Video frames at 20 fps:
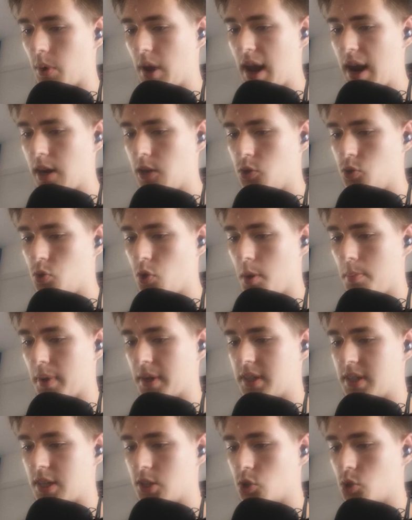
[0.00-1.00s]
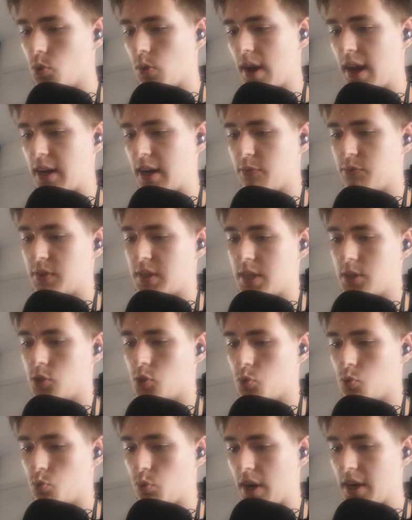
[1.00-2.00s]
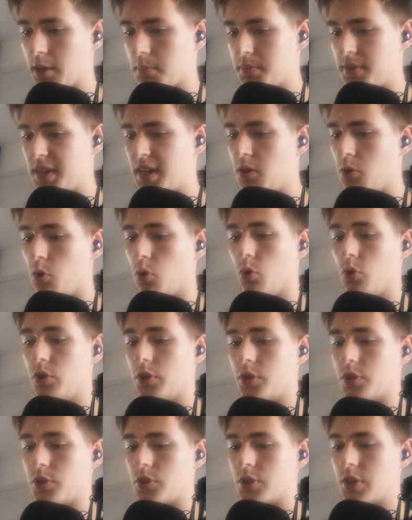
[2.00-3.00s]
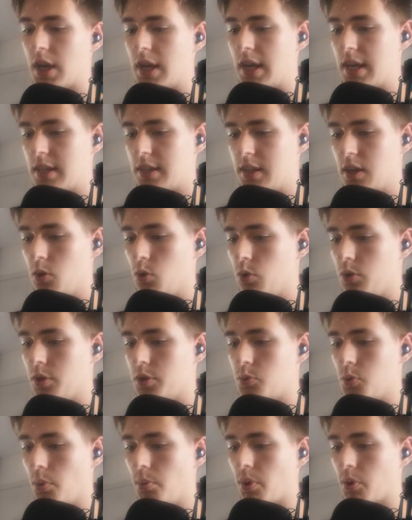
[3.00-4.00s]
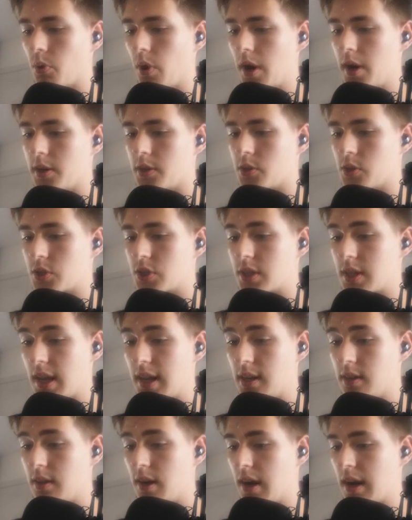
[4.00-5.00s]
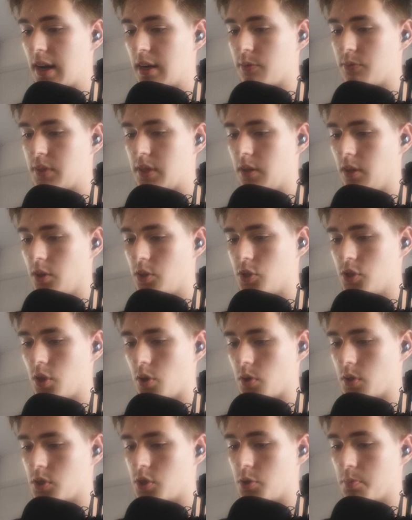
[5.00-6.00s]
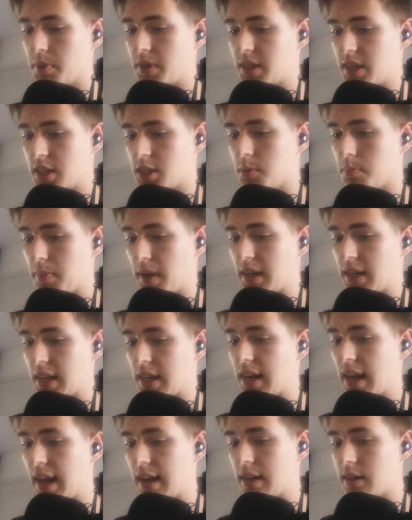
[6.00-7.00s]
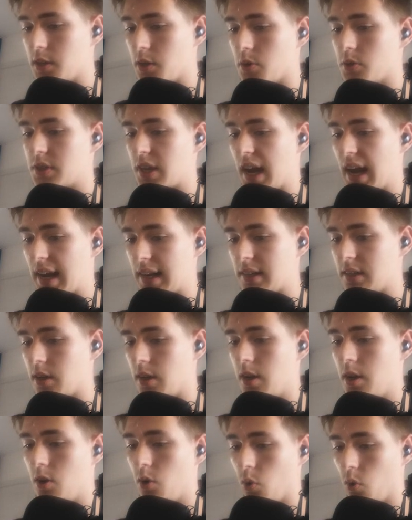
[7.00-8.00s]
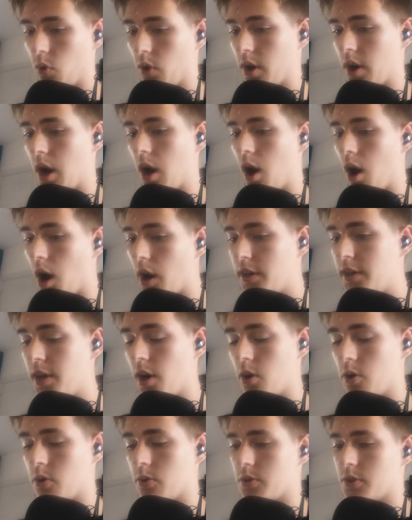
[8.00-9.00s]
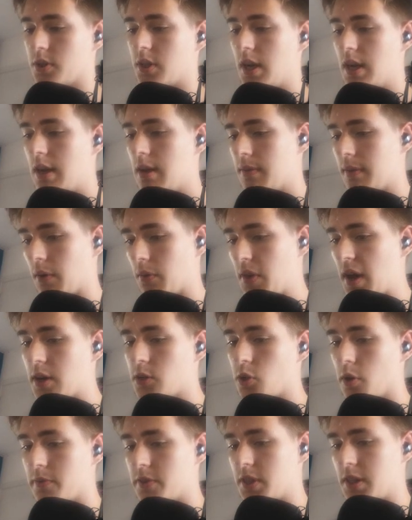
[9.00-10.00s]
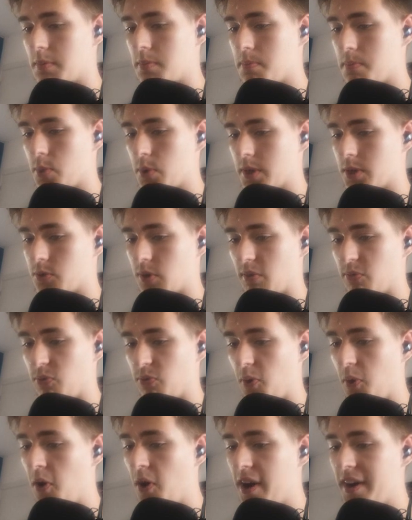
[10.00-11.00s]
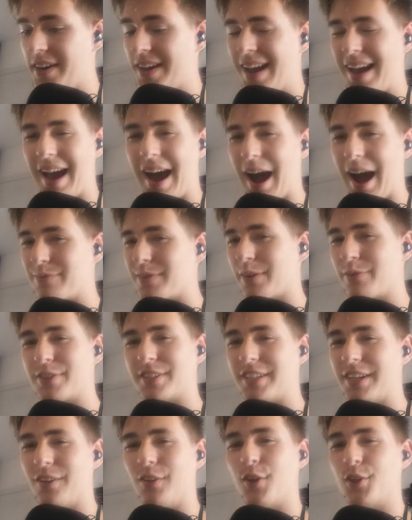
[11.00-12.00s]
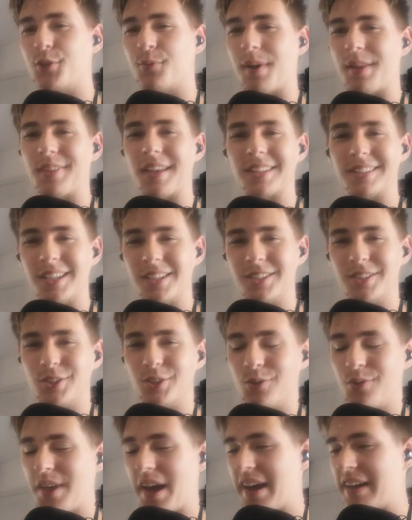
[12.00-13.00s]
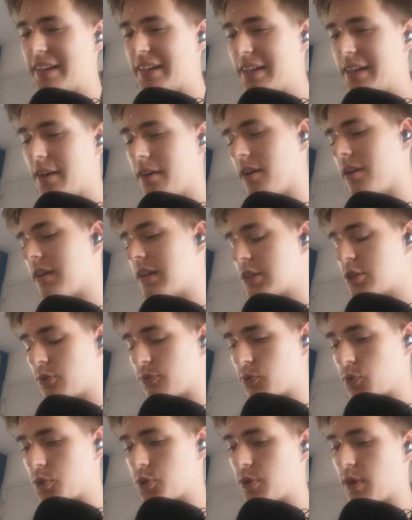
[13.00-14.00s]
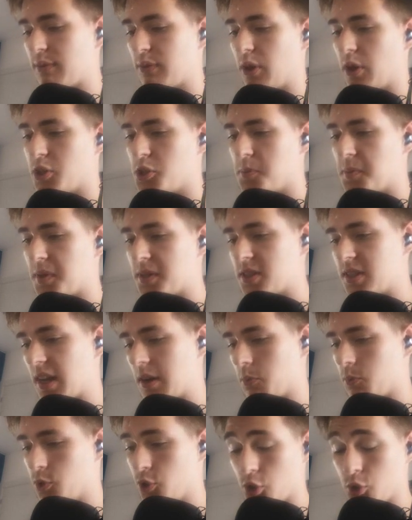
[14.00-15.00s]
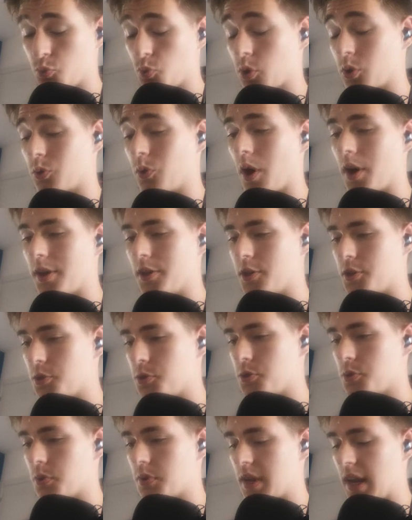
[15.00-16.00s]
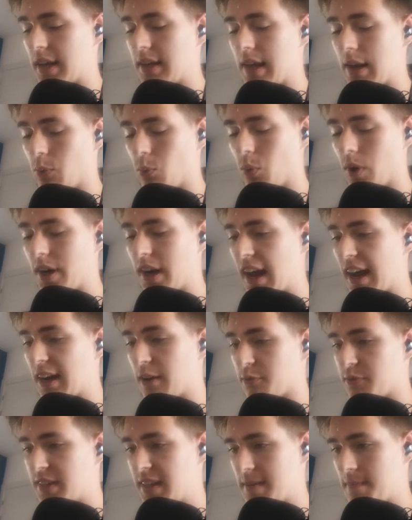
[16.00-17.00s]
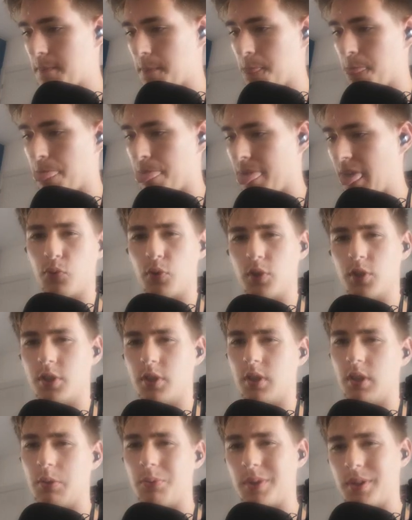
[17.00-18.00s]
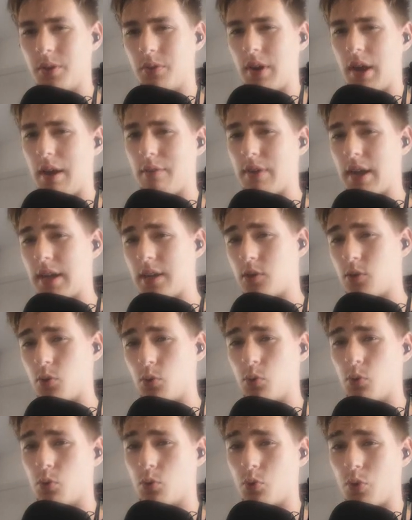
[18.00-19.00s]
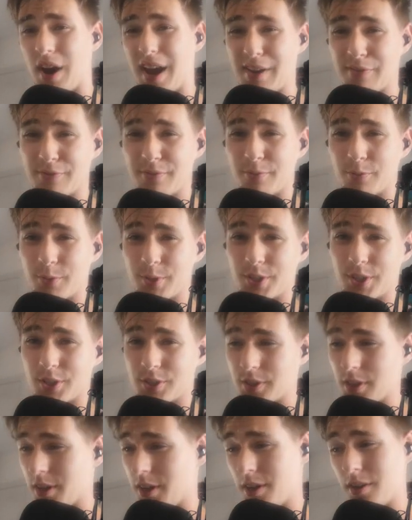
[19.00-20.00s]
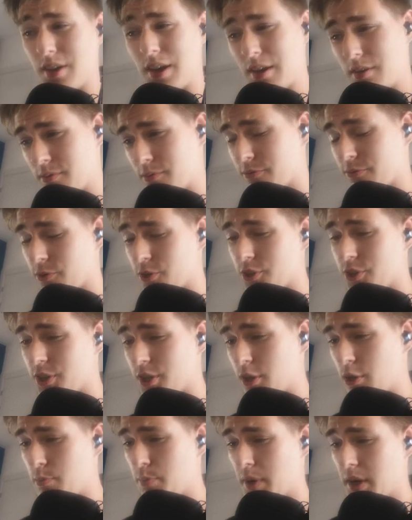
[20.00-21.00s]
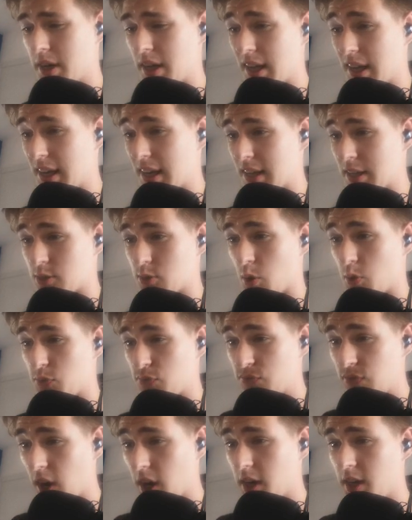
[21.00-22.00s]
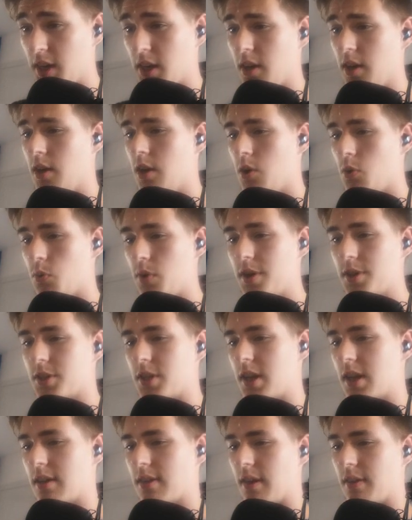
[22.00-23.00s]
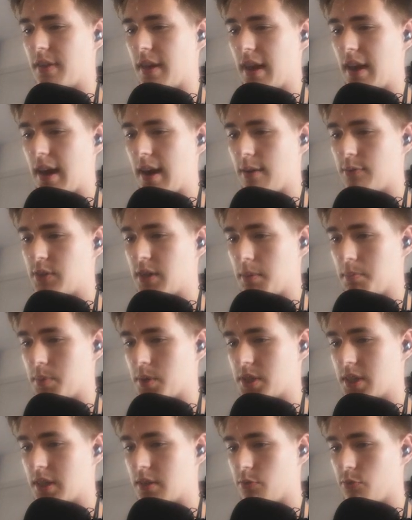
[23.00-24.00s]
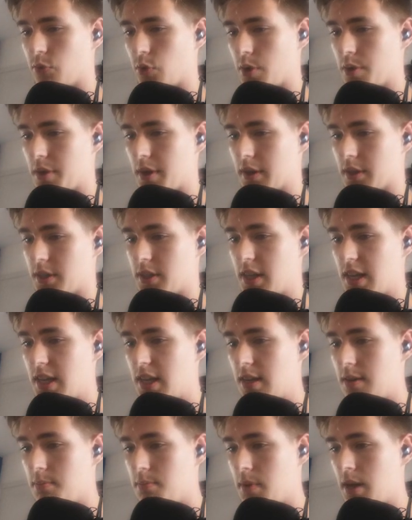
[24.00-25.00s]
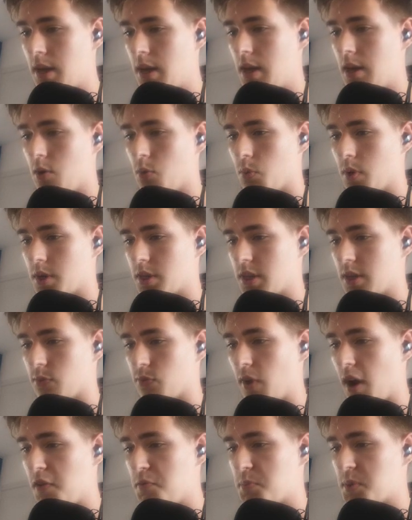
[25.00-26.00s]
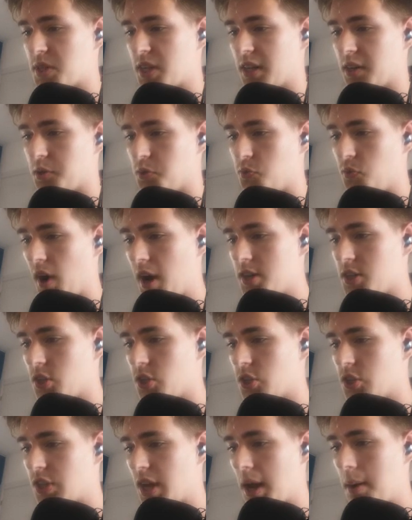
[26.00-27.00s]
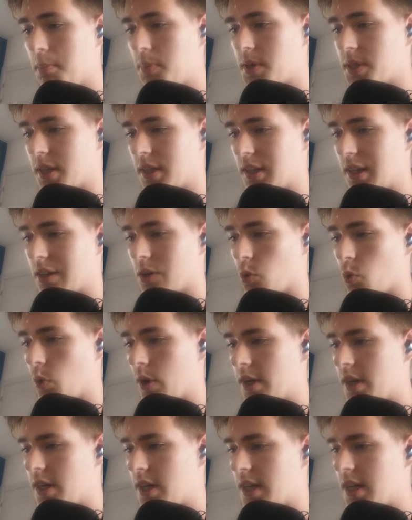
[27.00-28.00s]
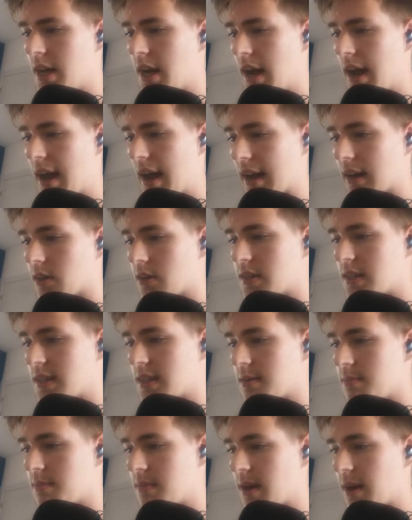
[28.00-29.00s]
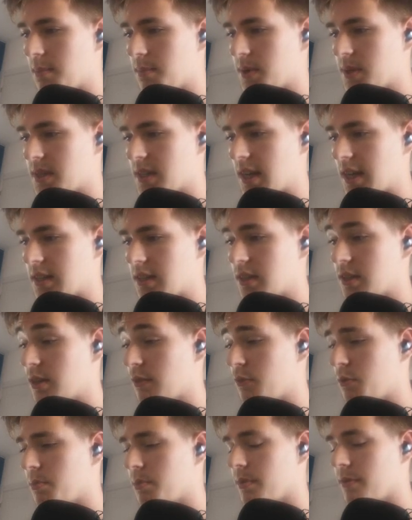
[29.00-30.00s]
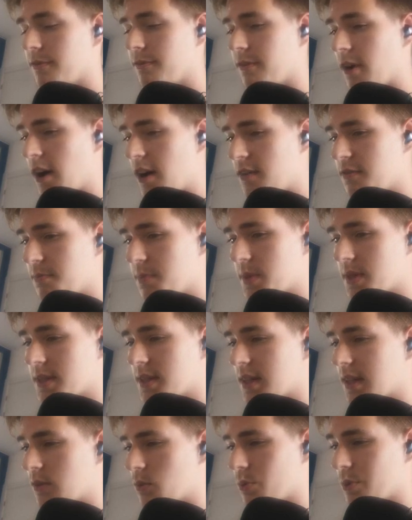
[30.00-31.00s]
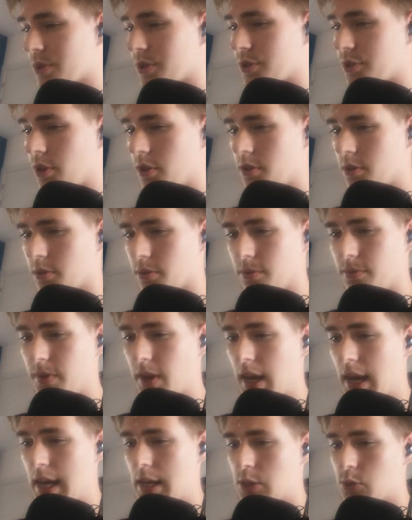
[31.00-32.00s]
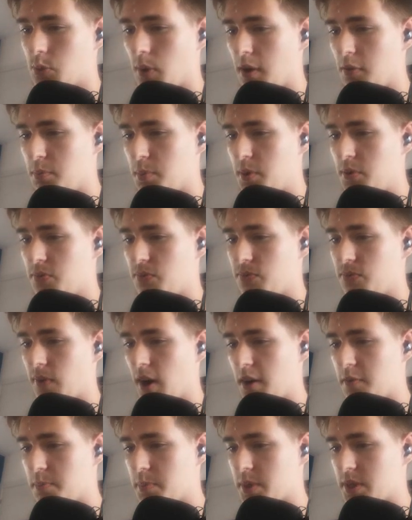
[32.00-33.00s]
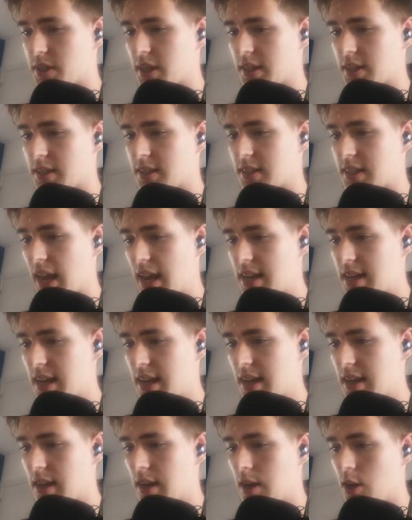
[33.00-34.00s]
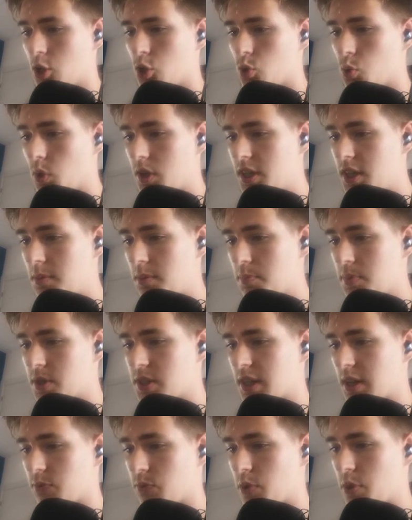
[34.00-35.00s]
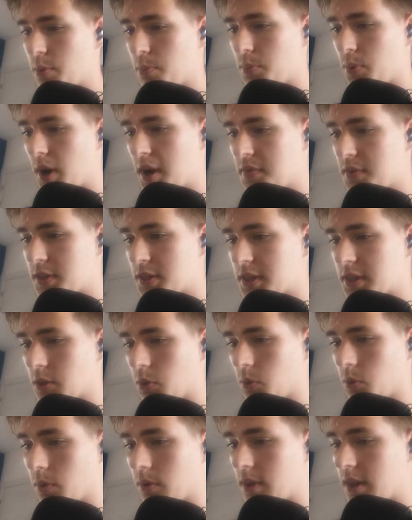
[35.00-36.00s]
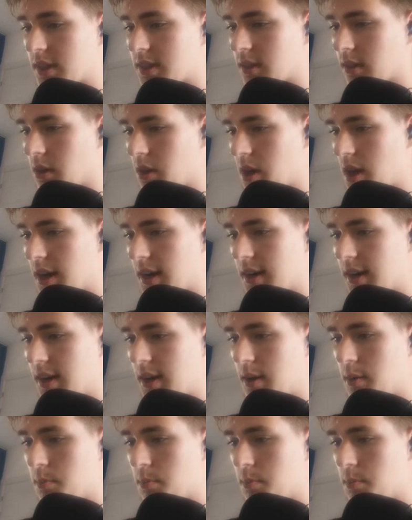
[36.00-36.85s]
will airdrop additional NFTs to random tier holders. Tier holders will require to stake their NFT launch tokens to participate in NDOs and or IDOs. Now that is obviously pretty straightforward. I've never seen a launch pad that doesn't do that, unless of course you have launch pads that just require you to get one NFT. Unfortunately, we don't have a cool graph, which is uh, unfortunate, but it is fine. We are seeing that they have 10% for their team. We're seeing 5% advisors, 10% liquidity, Ecosystem 9%, 7.5% reserve, 12.5% staking, 20% for the private sale. Oh, that's a lot.